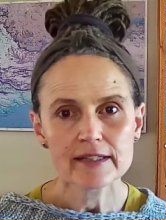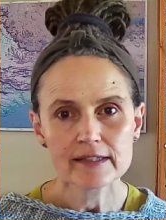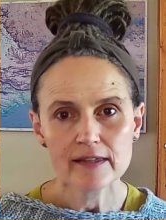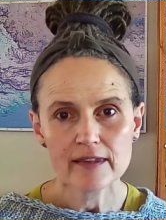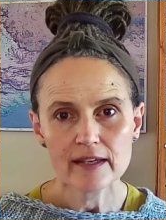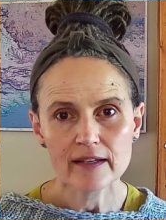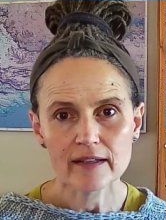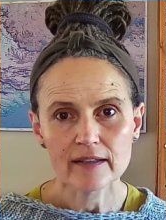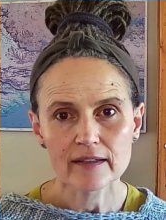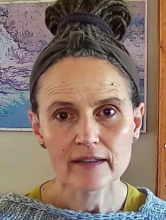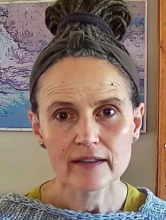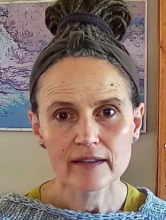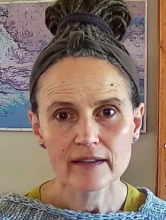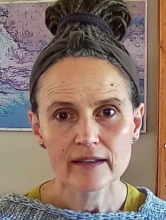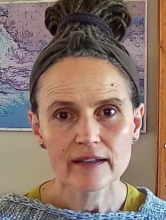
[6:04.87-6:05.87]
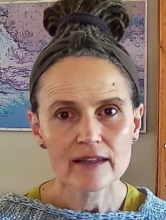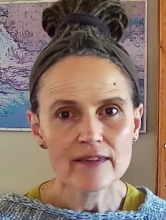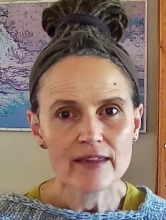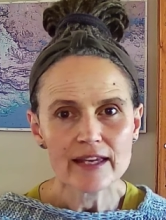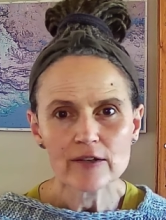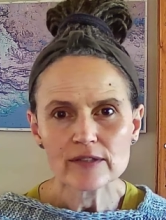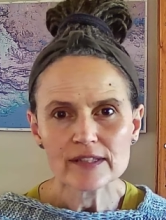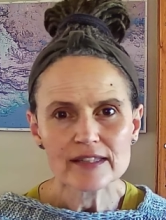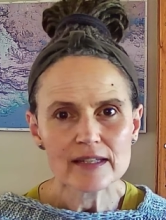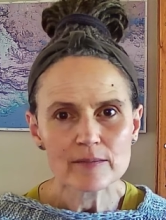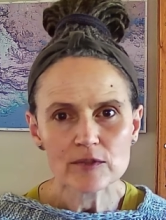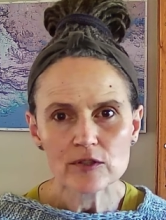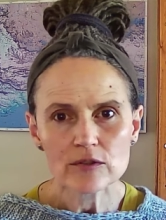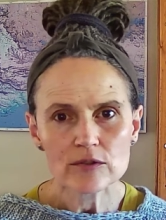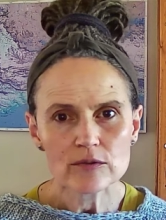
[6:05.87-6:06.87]
the thing. They don't seem
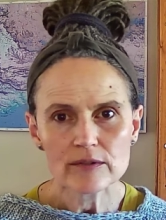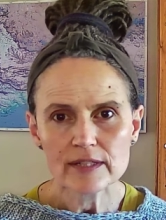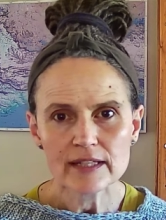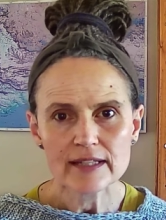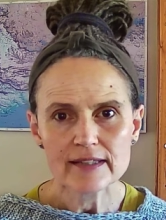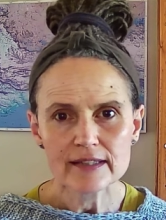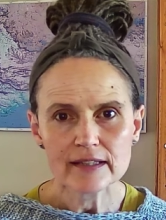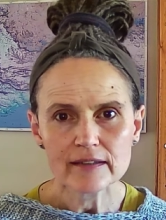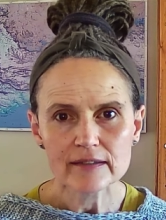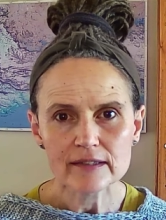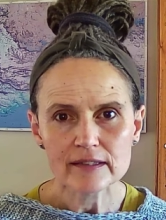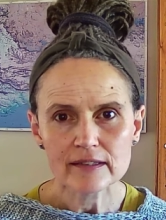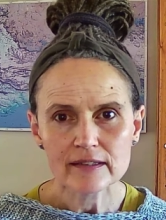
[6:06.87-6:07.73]
to use any skills.